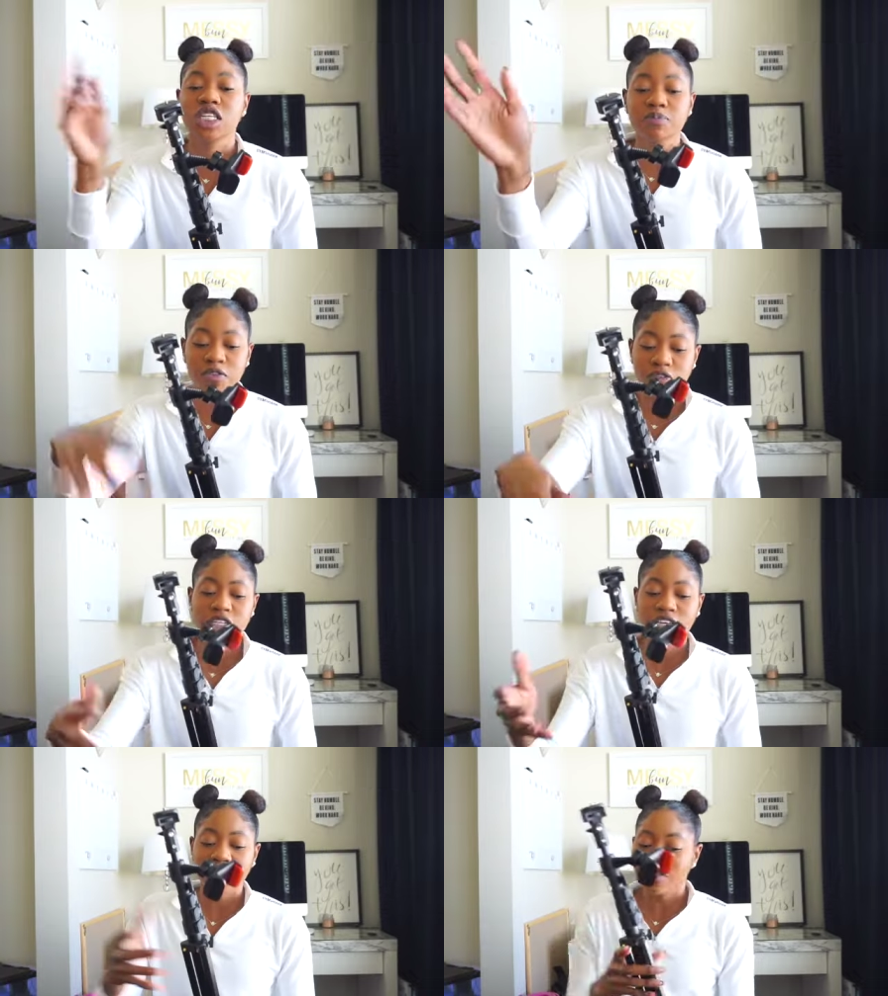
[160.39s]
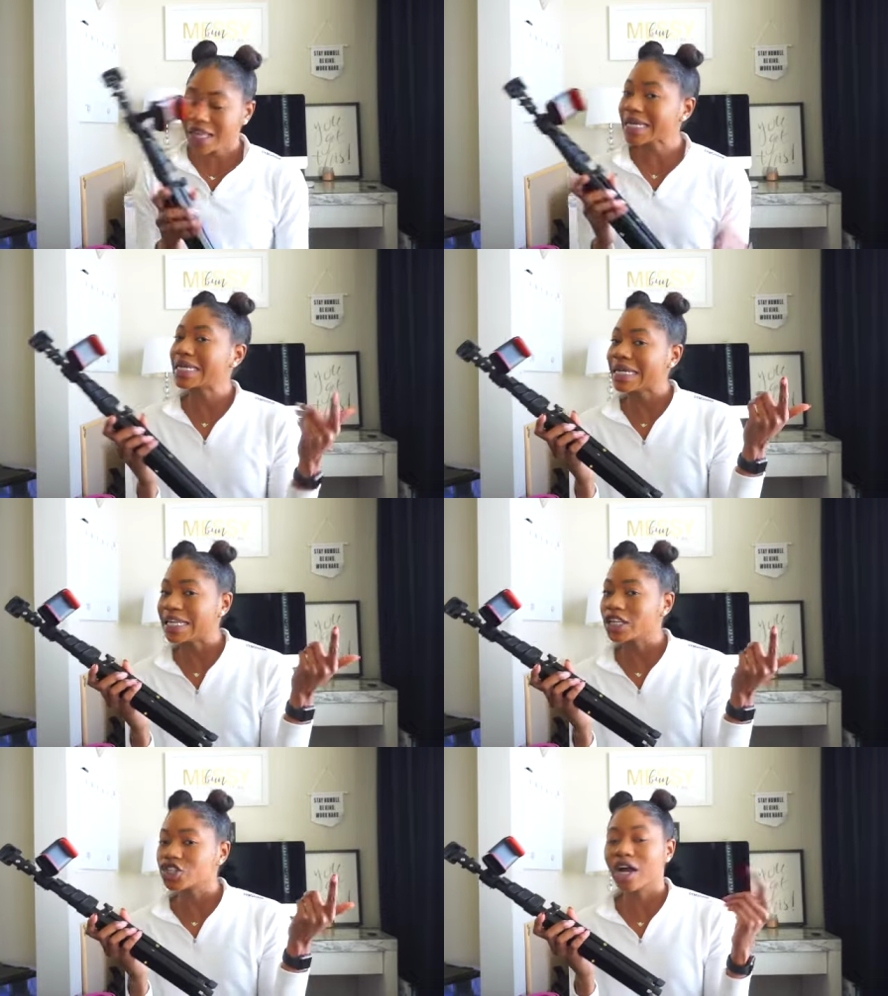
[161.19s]
this, but for the sake of like
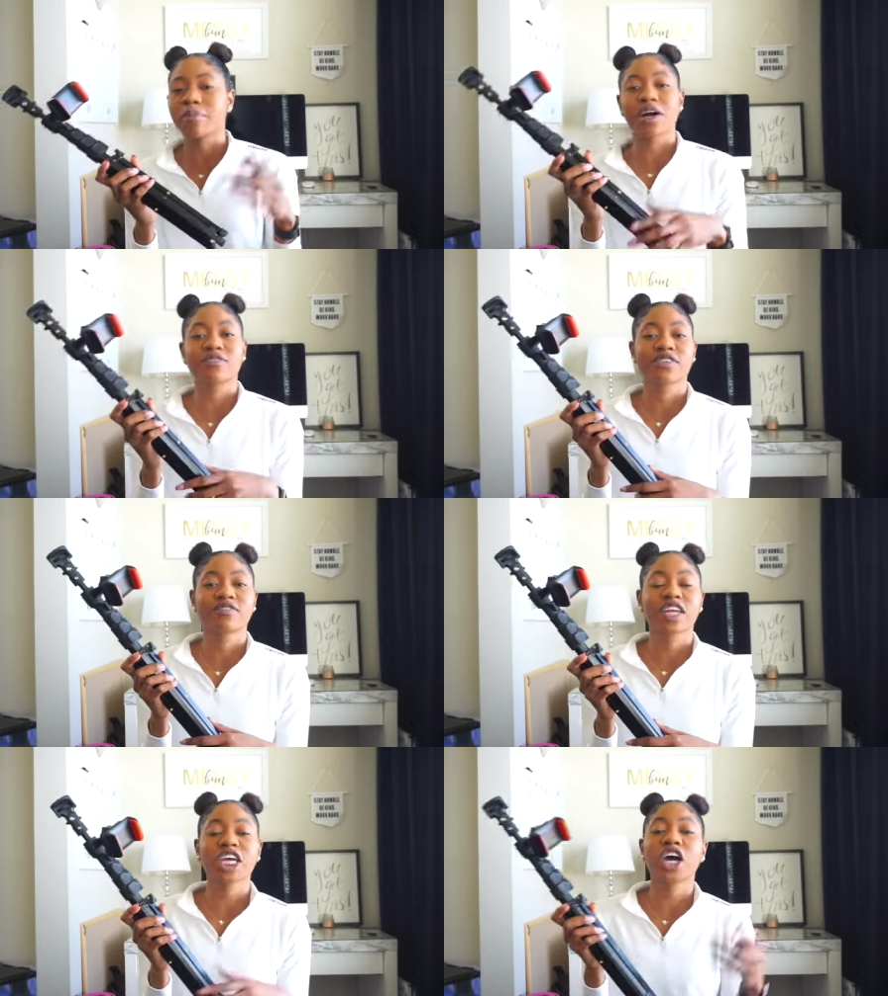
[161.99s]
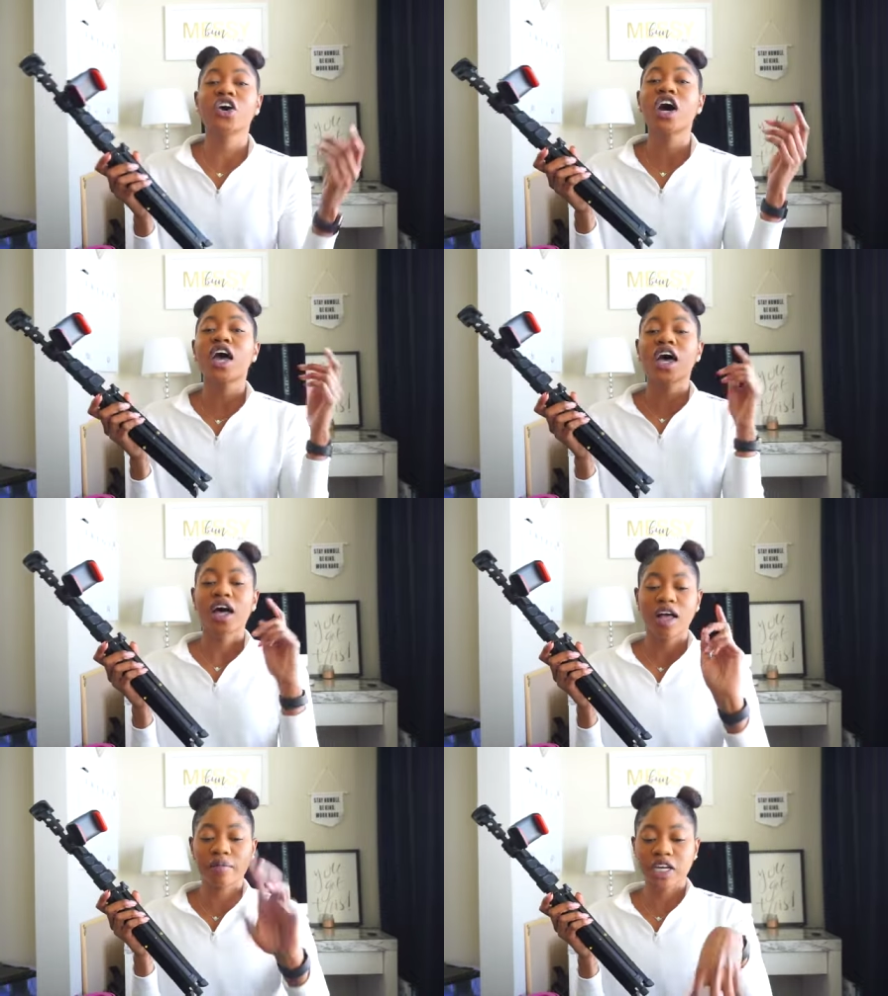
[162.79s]
needing the tripod for the video,
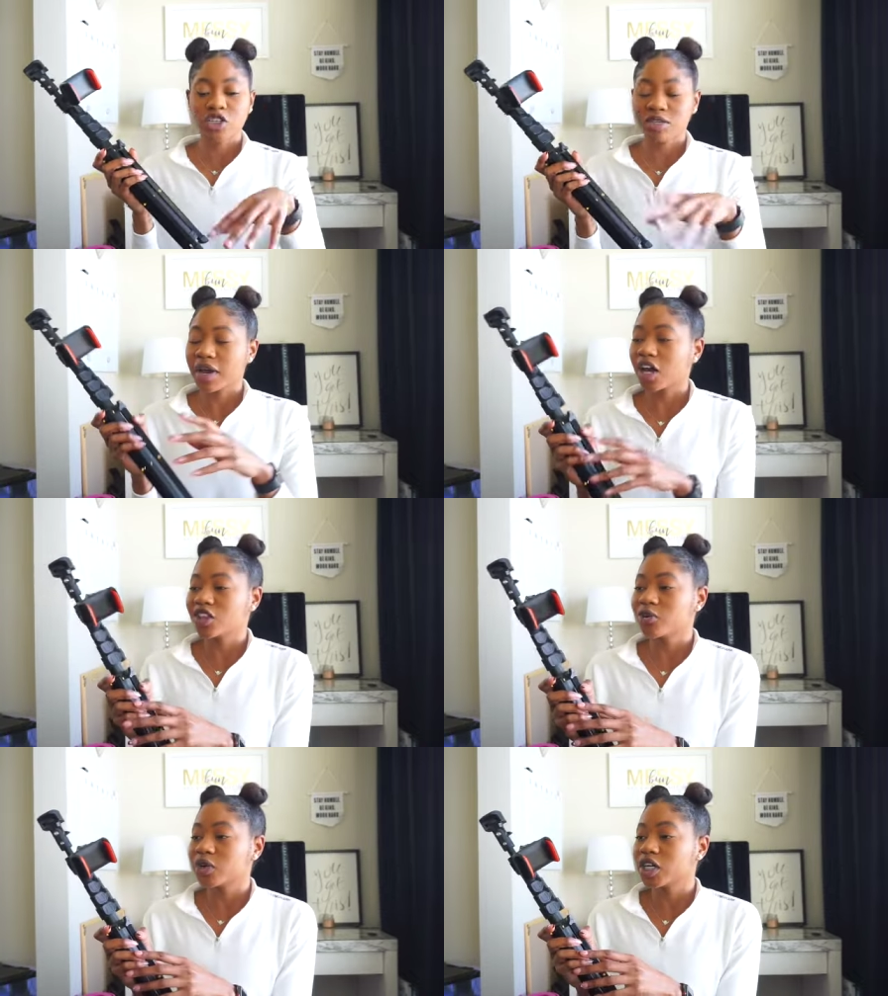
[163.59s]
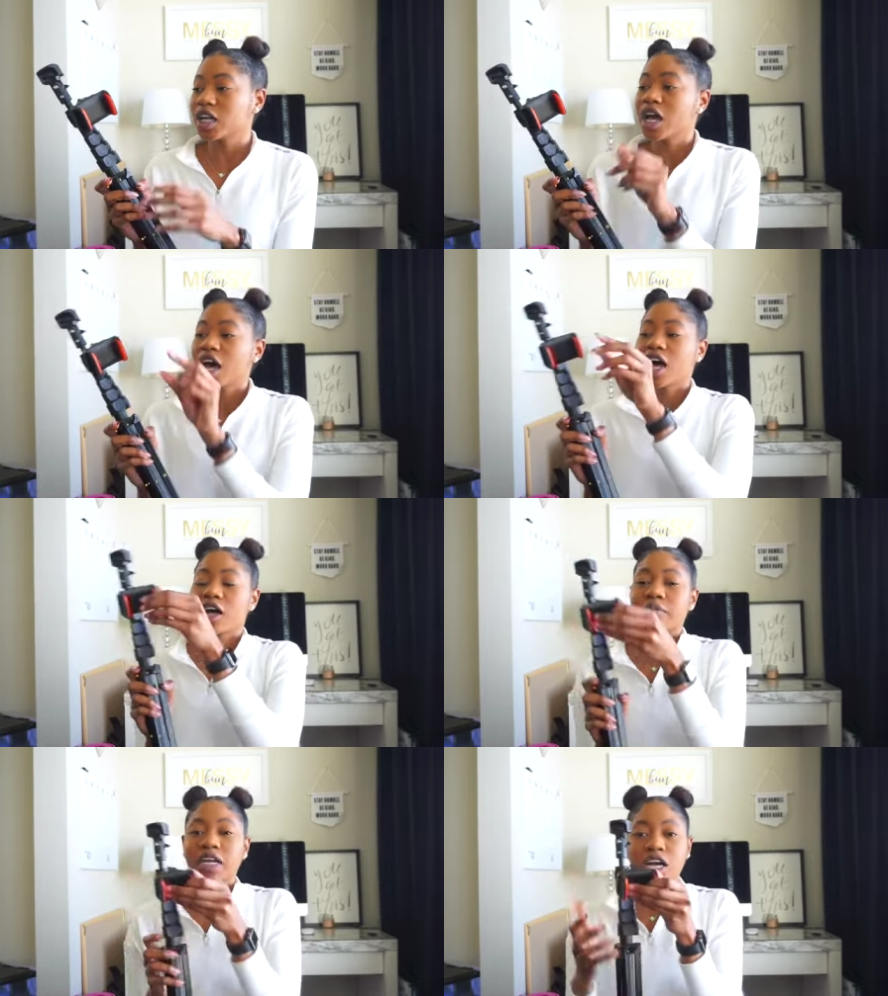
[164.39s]
um, I use my other one.
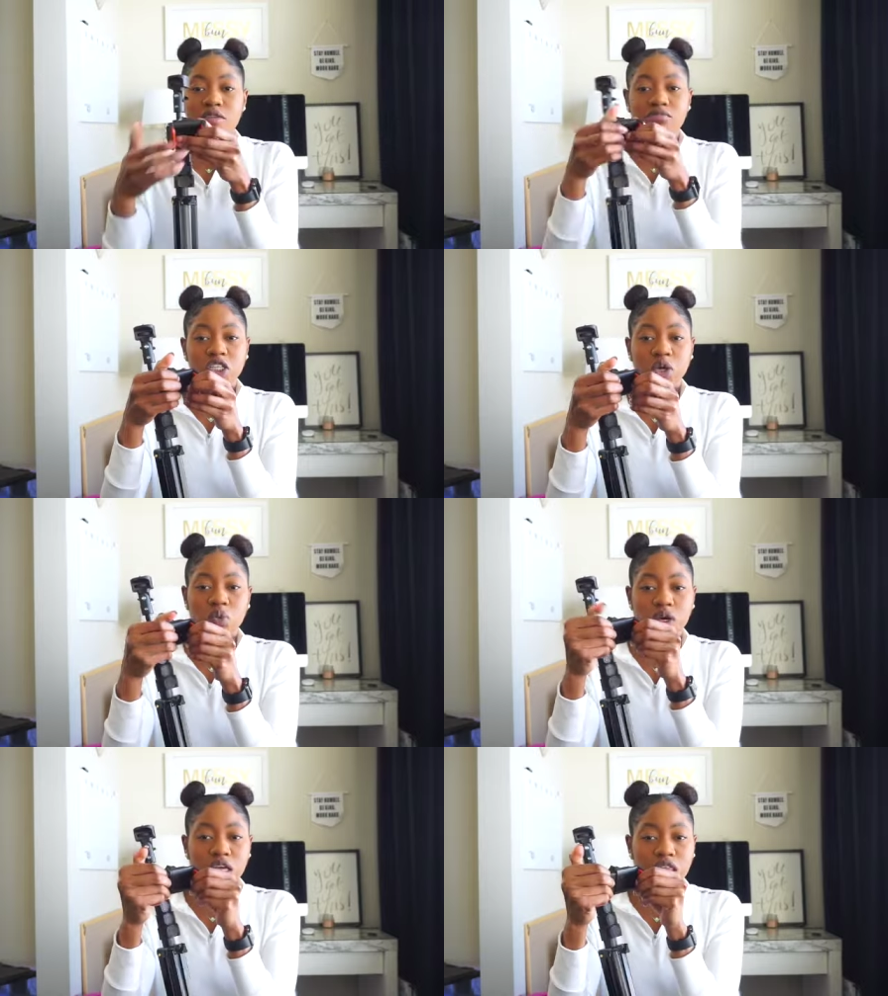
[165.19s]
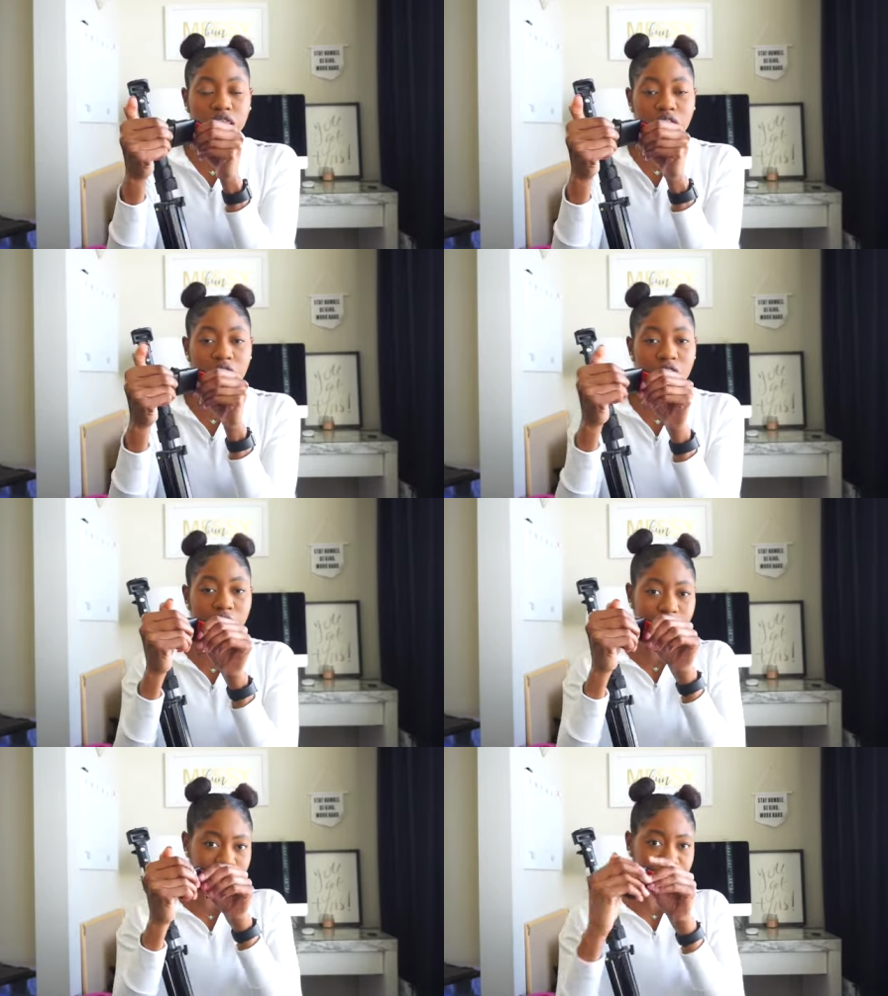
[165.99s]
Um, it comes with
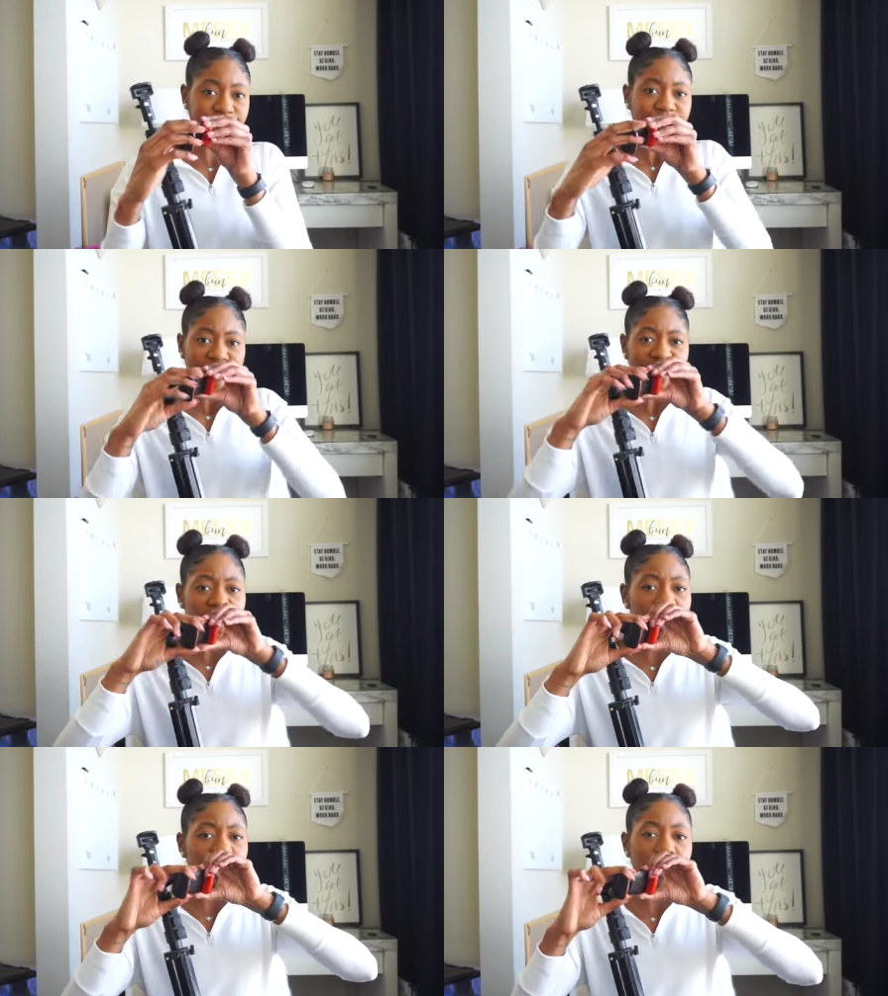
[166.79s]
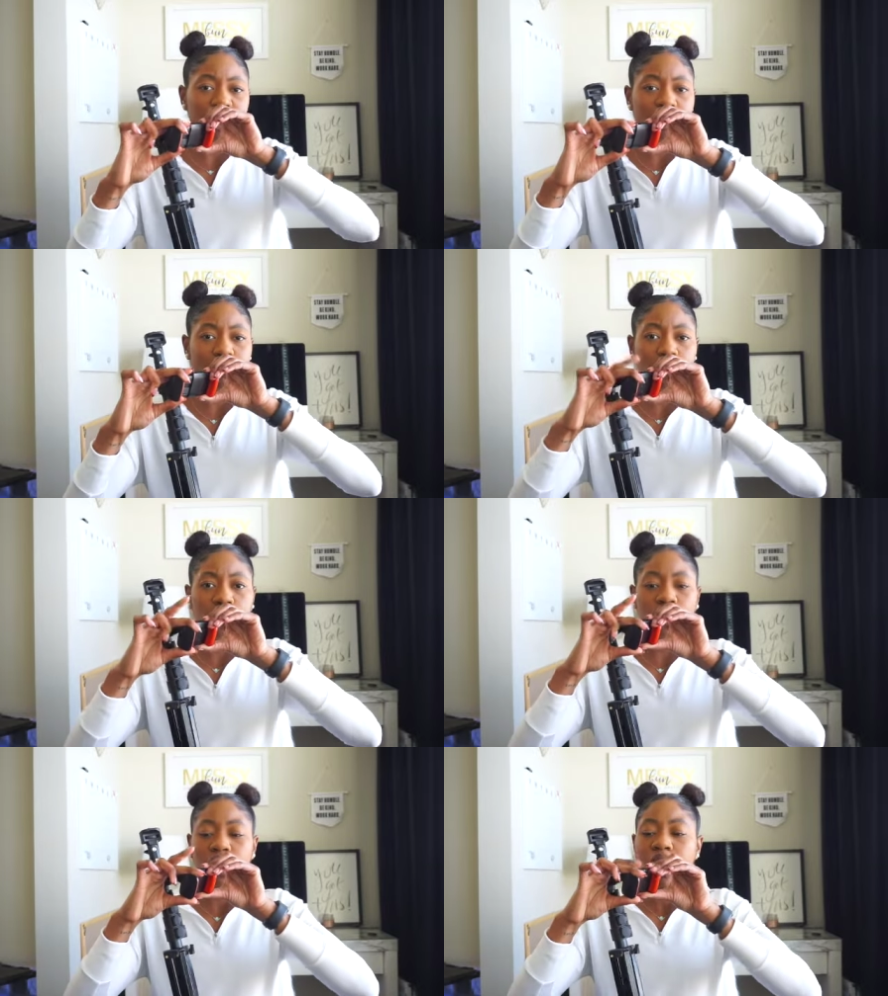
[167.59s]
um, an
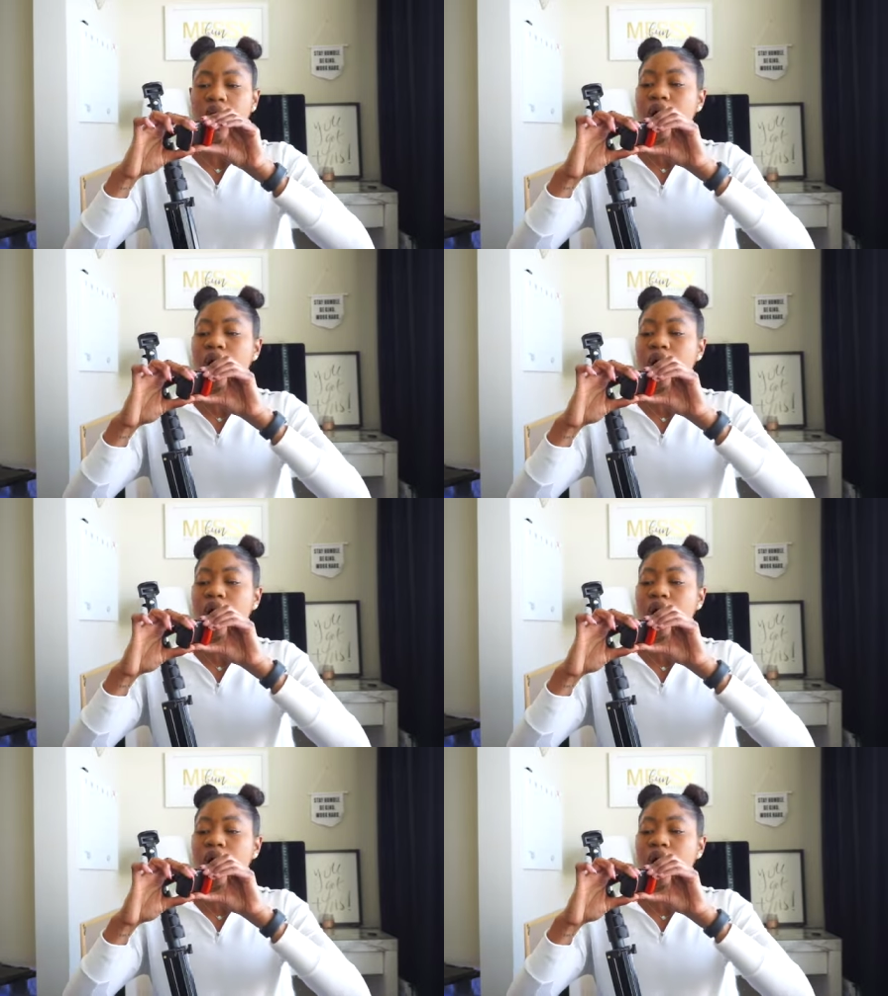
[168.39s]
adjustable